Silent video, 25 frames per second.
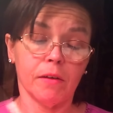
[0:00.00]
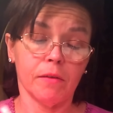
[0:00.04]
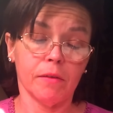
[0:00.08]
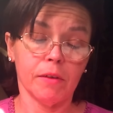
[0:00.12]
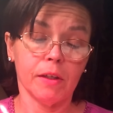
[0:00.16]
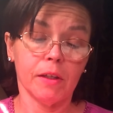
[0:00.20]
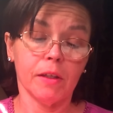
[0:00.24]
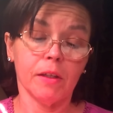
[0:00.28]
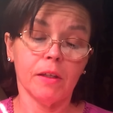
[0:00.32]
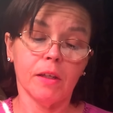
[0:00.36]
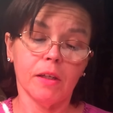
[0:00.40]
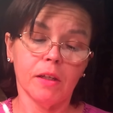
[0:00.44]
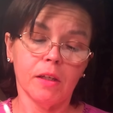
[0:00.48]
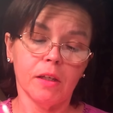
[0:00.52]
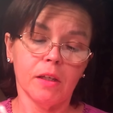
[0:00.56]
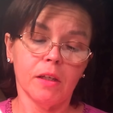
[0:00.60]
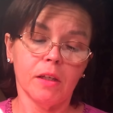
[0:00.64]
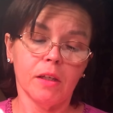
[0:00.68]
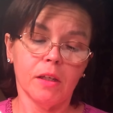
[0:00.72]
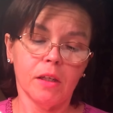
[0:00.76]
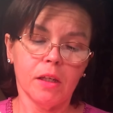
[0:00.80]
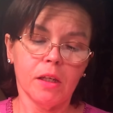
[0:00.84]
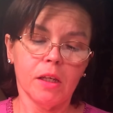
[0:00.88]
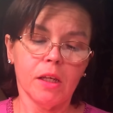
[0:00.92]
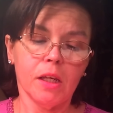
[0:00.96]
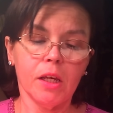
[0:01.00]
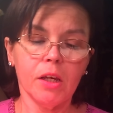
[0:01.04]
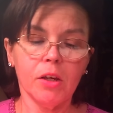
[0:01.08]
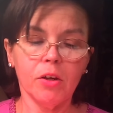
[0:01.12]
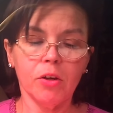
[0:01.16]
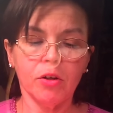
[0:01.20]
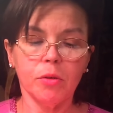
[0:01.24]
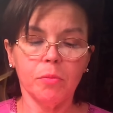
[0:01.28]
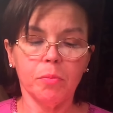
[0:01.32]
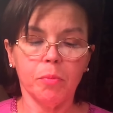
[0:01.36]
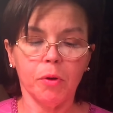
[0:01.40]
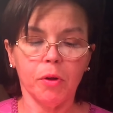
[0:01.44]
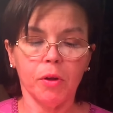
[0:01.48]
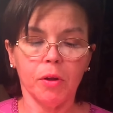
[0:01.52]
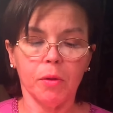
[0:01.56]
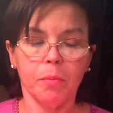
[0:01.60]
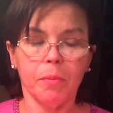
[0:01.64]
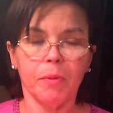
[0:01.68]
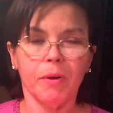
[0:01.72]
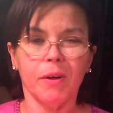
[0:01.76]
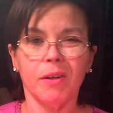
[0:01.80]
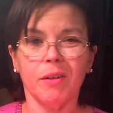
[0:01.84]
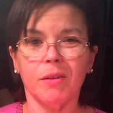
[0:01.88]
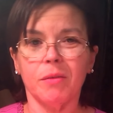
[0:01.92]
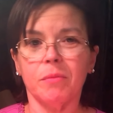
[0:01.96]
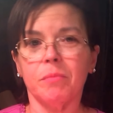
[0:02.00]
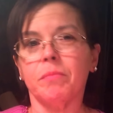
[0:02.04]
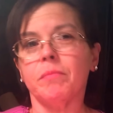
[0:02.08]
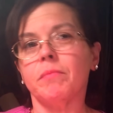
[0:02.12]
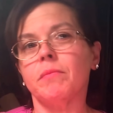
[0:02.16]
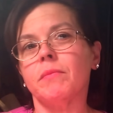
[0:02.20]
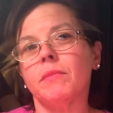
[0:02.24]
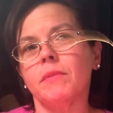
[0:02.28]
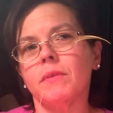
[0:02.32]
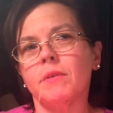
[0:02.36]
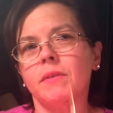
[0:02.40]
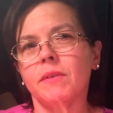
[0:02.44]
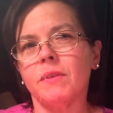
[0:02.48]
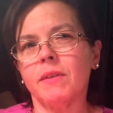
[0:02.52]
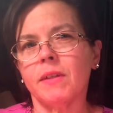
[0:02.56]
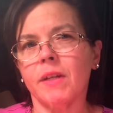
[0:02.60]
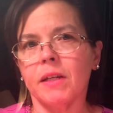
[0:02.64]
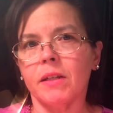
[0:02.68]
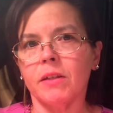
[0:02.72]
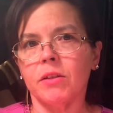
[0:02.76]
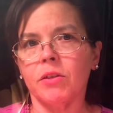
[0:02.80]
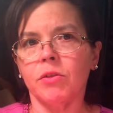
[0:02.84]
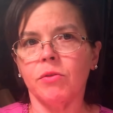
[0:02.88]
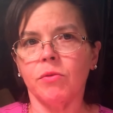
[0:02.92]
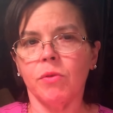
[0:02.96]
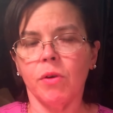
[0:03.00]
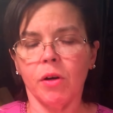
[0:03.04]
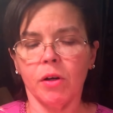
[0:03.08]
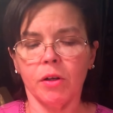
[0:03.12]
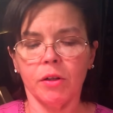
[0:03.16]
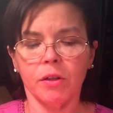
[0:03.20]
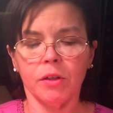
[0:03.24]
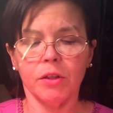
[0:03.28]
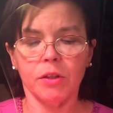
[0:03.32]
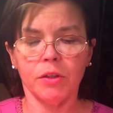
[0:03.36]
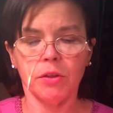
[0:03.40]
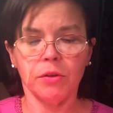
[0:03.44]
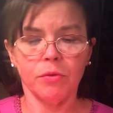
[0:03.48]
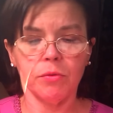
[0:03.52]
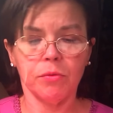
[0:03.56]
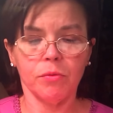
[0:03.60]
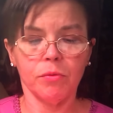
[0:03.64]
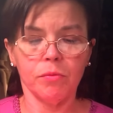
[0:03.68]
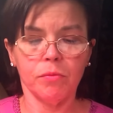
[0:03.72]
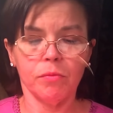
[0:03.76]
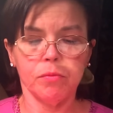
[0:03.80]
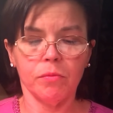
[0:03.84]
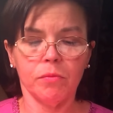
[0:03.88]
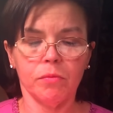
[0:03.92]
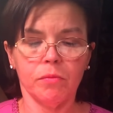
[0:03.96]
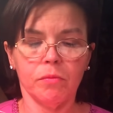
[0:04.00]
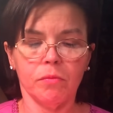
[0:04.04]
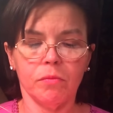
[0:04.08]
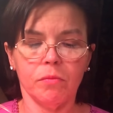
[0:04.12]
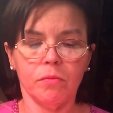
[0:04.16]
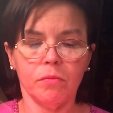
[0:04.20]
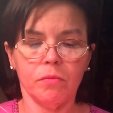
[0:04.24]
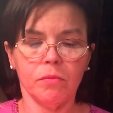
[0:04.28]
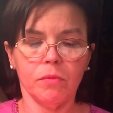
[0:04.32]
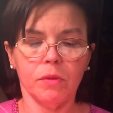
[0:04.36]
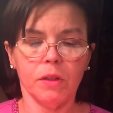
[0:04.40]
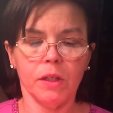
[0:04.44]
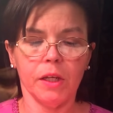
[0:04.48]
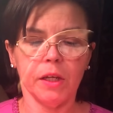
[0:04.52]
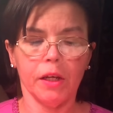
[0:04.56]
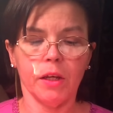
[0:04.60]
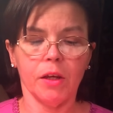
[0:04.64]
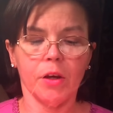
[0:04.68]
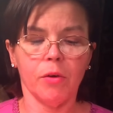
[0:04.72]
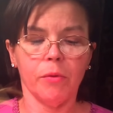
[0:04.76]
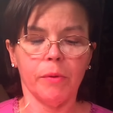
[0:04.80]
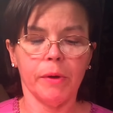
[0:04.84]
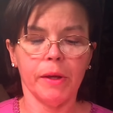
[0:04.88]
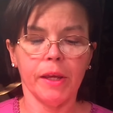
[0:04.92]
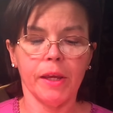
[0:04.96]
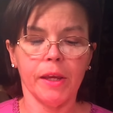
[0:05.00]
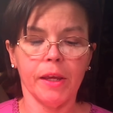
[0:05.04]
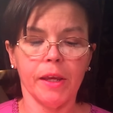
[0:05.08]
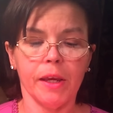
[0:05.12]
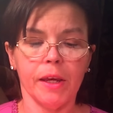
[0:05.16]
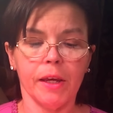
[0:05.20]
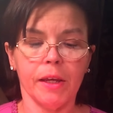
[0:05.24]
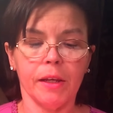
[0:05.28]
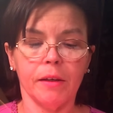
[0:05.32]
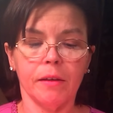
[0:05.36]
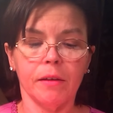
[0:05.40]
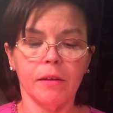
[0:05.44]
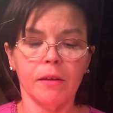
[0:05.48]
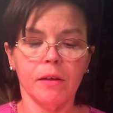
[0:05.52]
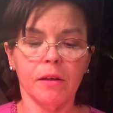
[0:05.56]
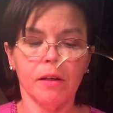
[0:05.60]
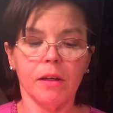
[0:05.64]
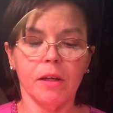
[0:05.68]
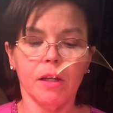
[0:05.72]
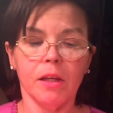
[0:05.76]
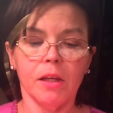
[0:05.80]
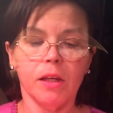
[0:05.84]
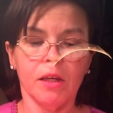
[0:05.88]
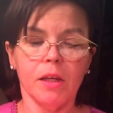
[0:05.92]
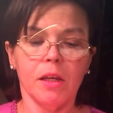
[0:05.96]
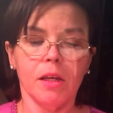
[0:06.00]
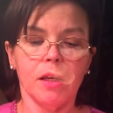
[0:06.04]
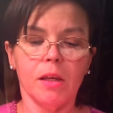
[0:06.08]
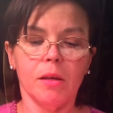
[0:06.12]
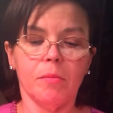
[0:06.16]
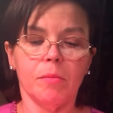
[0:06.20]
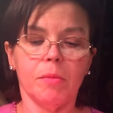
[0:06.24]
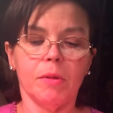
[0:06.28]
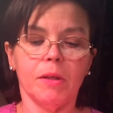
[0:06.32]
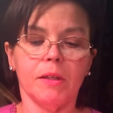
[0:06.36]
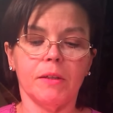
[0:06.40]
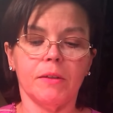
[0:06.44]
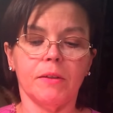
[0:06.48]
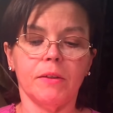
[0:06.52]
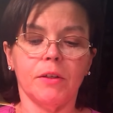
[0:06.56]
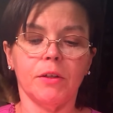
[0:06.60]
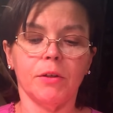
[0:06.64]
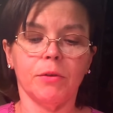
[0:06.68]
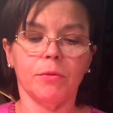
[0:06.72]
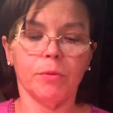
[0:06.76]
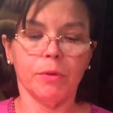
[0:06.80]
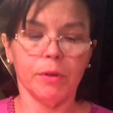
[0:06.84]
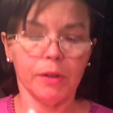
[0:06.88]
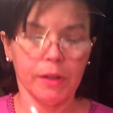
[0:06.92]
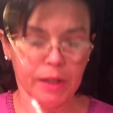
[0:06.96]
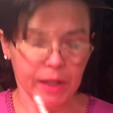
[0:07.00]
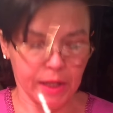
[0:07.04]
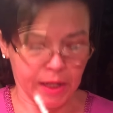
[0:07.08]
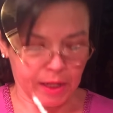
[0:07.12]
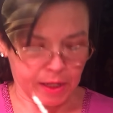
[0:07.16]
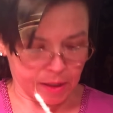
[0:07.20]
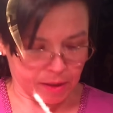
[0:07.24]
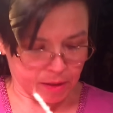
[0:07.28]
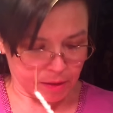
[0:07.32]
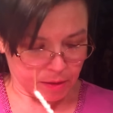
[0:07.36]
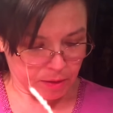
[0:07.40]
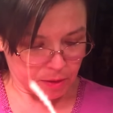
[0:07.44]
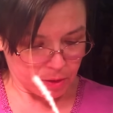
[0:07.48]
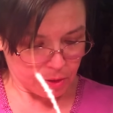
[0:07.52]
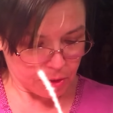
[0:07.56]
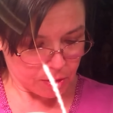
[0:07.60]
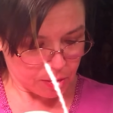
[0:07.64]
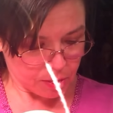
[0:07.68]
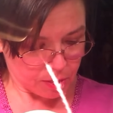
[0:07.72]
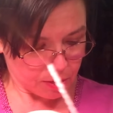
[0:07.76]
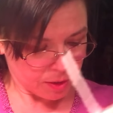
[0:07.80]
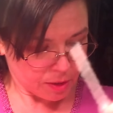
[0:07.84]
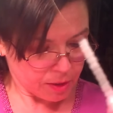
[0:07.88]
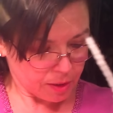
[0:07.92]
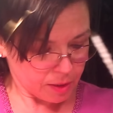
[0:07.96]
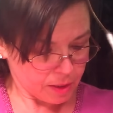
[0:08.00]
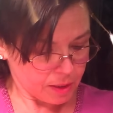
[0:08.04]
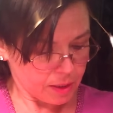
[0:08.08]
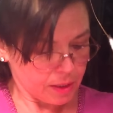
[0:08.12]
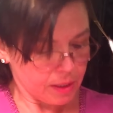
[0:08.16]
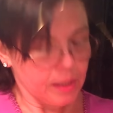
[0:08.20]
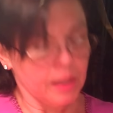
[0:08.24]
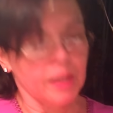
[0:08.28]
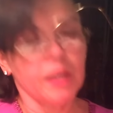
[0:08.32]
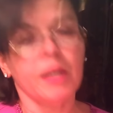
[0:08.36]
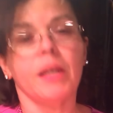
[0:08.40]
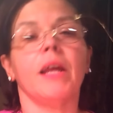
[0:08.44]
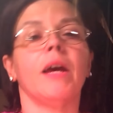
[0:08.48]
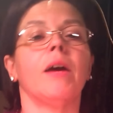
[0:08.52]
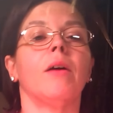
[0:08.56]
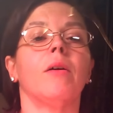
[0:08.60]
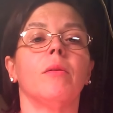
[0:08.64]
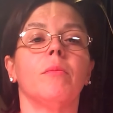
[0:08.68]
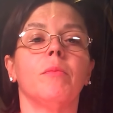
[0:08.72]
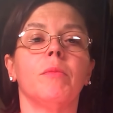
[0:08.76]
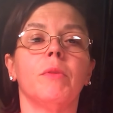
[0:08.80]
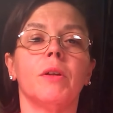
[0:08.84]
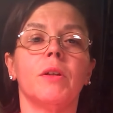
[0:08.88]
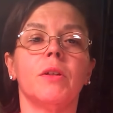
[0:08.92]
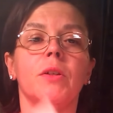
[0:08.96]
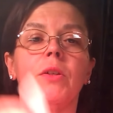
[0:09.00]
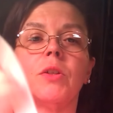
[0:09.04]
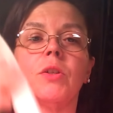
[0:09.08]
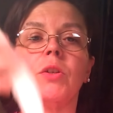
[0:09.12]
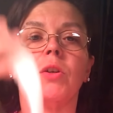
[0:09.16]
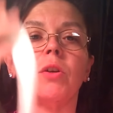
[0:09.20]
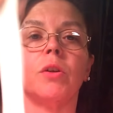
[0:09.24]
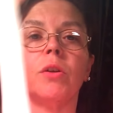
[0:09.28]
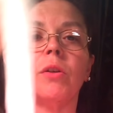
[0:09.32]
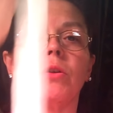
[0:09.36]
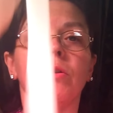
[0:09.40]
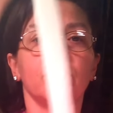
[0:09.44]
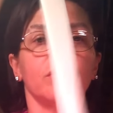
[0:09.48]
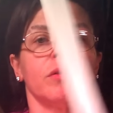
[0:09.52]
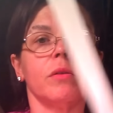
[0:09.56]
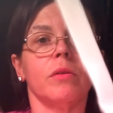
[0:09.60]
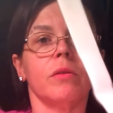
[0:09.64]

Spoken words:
of it, it could pull apart. It's not too hard to get going again, because here we're going to end, and now I'm going to start